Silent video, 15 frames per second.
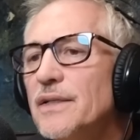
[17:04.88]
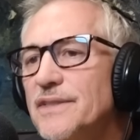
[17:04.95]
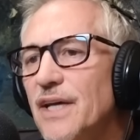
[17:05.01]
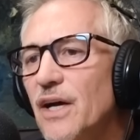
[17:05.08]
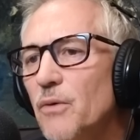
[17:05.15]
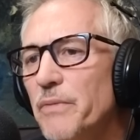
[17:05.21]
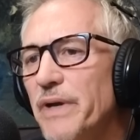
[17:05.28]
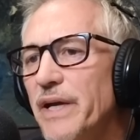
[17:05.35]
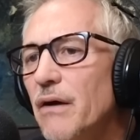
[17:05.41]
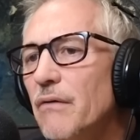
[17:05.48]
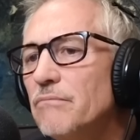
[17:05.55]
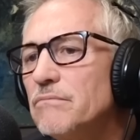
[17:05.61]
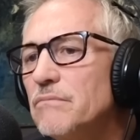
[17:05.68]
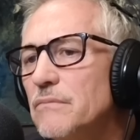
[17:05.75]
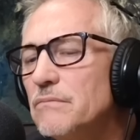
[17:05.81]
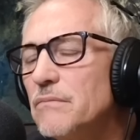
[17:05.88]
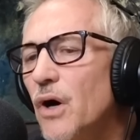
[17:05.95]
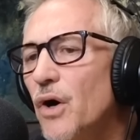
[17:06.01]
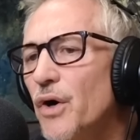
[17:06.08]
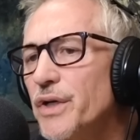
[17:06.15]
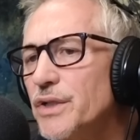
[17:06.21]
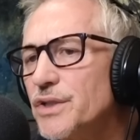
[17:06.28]
tell me,
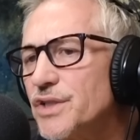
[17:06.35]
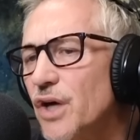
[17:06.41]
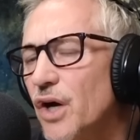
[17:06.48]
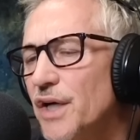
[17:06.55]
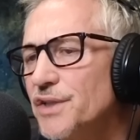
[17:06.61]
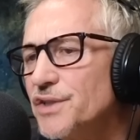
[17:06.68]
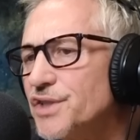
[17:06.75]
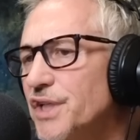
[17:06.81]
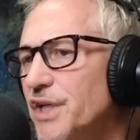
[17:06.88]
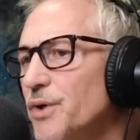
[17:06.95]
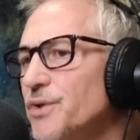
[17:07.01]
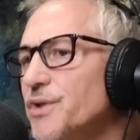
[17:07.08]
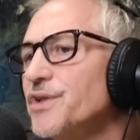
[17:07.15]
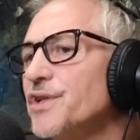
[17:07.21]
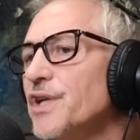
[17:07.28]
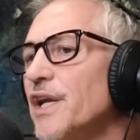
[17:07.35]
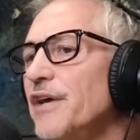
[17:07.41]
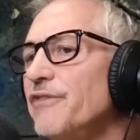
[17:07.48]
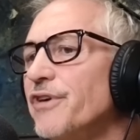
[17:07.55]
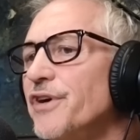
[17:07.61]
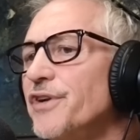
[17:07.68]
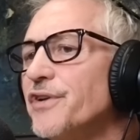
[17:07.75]
are you signed, sealed, and
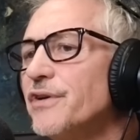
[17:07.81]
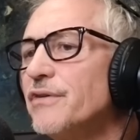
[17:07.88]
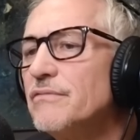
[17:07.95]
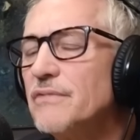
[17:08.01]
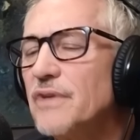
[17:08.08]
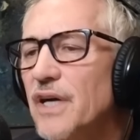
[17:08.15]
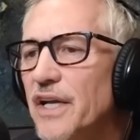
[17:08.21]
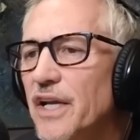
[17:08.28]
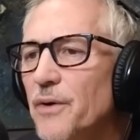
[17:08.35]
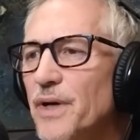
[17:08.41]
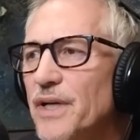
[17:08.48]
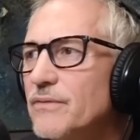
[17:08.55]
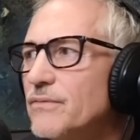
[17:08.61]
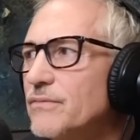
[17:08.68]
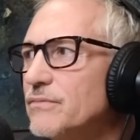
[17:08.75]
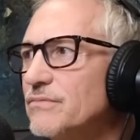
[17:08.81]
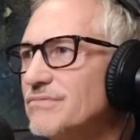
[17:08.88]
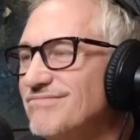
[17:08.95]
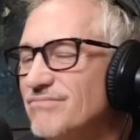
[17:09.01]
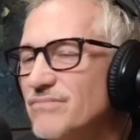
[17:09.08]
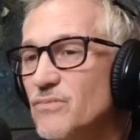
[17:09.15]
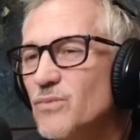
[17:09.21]
delivered? And I went,
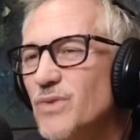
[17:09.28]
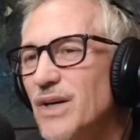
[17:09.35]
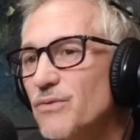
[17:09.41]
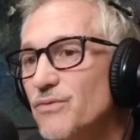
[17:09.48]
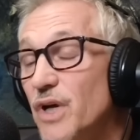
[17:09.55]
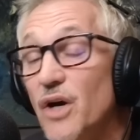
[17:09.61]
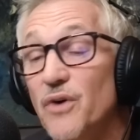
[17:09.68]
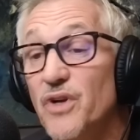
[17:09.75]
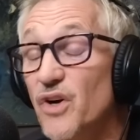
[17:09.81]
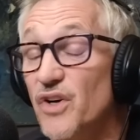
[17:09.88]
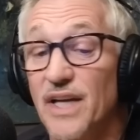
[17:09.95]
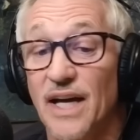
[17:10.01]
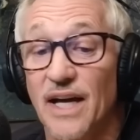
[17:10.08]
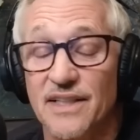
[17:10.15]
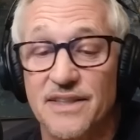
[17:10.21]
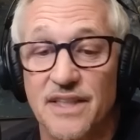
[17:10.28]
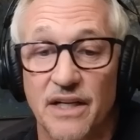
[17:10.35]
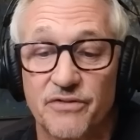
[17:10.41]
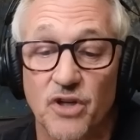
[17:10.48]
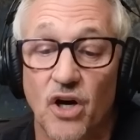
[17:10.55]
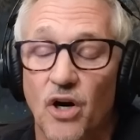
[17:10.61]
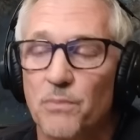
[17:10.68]
"Well, no, not yet." I said,
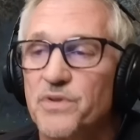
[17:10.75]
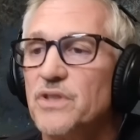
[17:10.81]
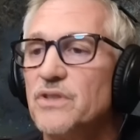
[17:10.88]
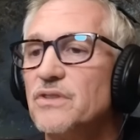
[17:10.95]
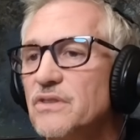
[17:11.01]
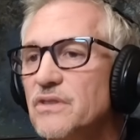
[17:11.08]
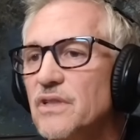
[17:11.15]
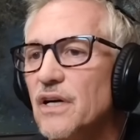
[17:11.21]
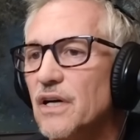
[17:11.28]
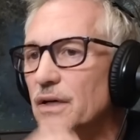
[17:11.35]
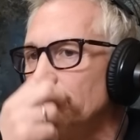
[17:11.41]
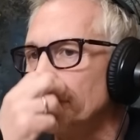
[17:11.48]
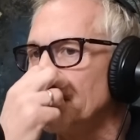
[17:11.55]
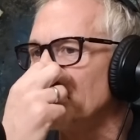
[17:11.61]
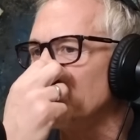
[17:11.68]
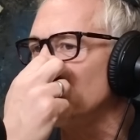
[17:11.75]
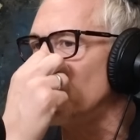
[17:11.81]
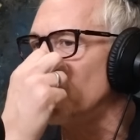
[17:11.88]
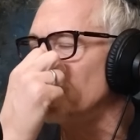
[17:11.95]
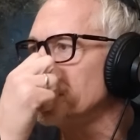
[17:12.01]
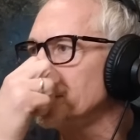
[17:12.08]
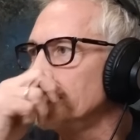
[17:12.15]
"I've got options. Um, I've got
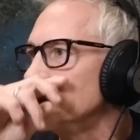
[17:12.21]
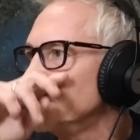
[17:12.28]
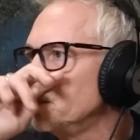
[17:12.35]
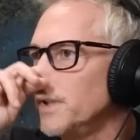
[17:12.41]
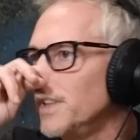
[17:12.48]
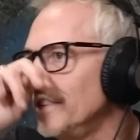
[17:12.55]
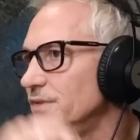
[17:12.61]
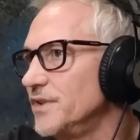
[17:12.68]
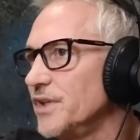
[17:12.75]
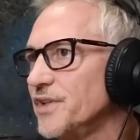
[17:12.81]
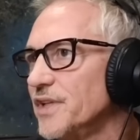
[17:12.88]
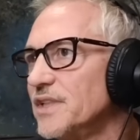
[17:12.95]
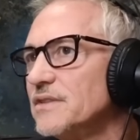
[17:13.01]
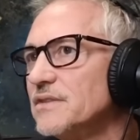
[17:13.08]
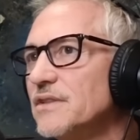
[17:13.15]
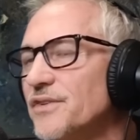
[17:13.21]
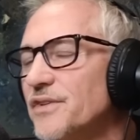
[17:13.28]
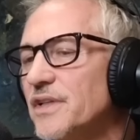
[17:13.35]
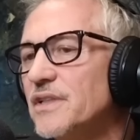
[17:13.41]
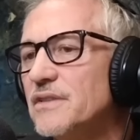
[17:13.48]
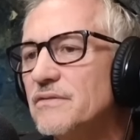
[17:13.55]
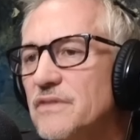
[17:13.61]
options, but nothing,
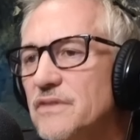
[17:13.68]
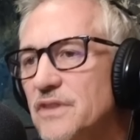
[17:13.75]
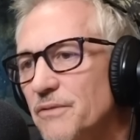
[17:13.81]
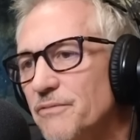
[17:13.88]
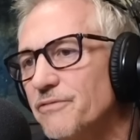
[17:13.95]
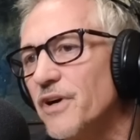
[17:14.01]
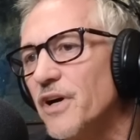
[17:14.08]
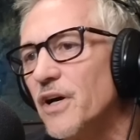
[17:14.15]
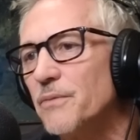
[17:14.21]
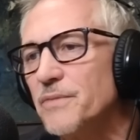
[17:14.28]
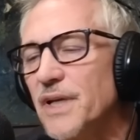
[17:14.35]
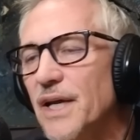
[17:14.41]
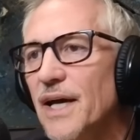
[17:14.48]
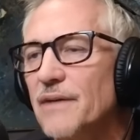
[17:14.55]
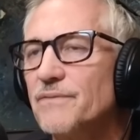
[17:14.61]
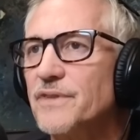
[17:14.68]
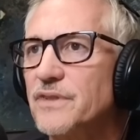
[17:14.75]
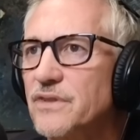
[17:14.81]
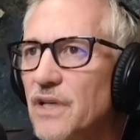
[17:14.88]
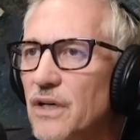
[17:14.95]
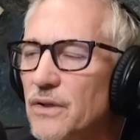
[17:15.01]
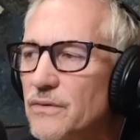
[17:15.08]
nothing confirmed yet."
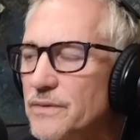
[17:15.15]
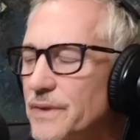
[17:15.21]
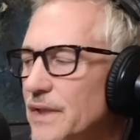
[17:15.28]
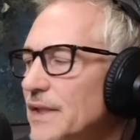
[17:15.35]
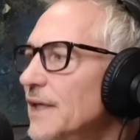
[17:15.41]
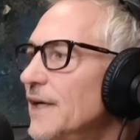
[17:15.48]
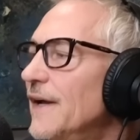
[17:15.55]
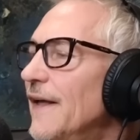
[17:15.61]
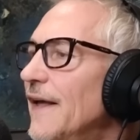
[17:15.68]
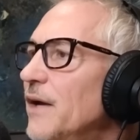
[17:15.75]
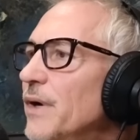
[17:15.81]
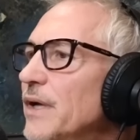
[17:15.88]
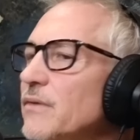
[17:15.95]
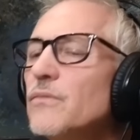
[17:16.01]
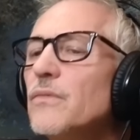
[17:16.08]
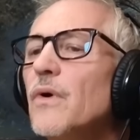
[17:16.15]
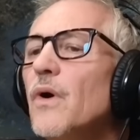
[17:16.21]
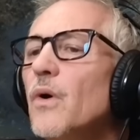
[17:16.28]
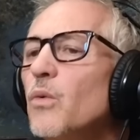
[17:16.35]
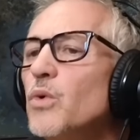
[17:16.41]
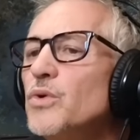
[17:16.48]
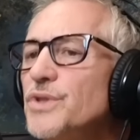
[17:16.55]
So he went,
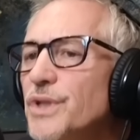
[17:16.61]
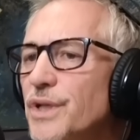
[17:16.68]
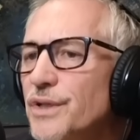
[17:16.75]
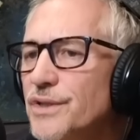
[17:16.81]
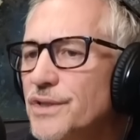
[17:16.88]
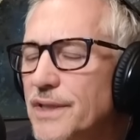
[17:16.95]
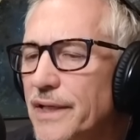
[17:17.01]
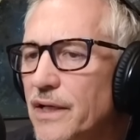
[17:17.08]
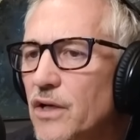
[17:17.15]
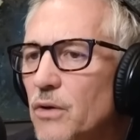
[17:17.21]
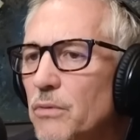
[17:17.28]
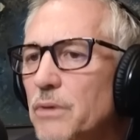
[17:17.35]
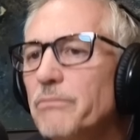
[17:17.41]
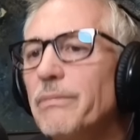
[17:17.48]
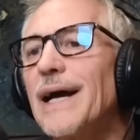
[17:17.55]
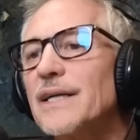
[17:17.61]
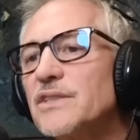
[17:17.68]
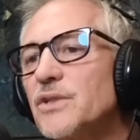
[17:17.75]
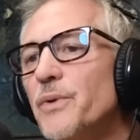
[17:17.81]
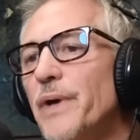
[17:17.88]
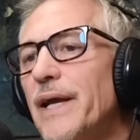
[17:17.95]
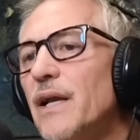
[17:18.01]
"Would you consider coming back
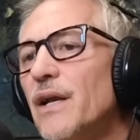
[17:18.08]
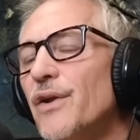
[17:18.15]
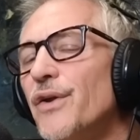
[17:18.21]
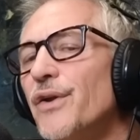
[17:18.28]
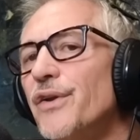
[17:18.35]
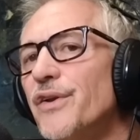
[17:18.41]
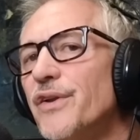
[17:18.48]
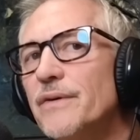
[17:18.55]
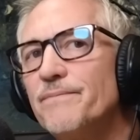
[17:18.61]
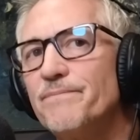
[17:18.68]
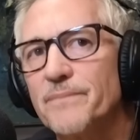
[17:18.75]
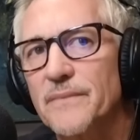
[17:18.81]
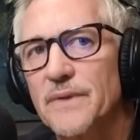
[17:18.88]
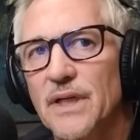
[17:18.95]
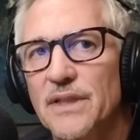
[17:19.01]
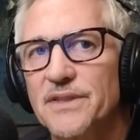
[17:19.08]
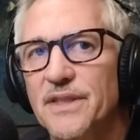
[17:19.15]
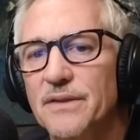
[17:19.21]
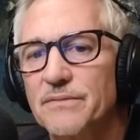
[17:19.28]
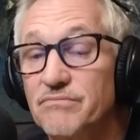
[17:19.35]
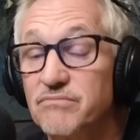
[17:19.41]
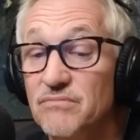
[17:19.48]
to England?" I
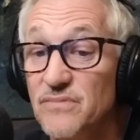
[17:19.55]
said,